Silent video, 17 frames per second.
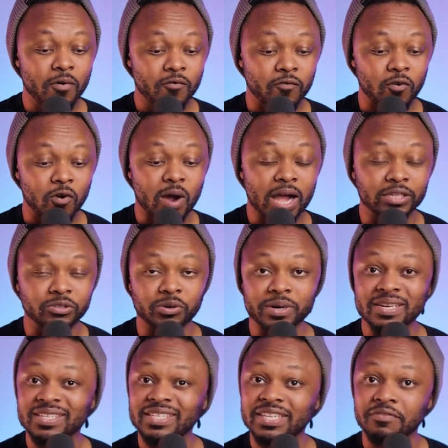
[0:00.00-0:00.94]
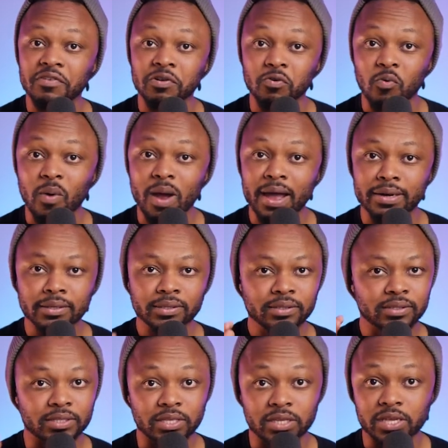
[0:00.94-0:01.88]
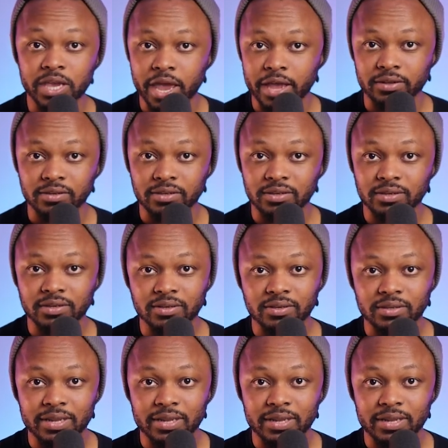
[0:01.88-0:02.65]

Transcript: 471 TS.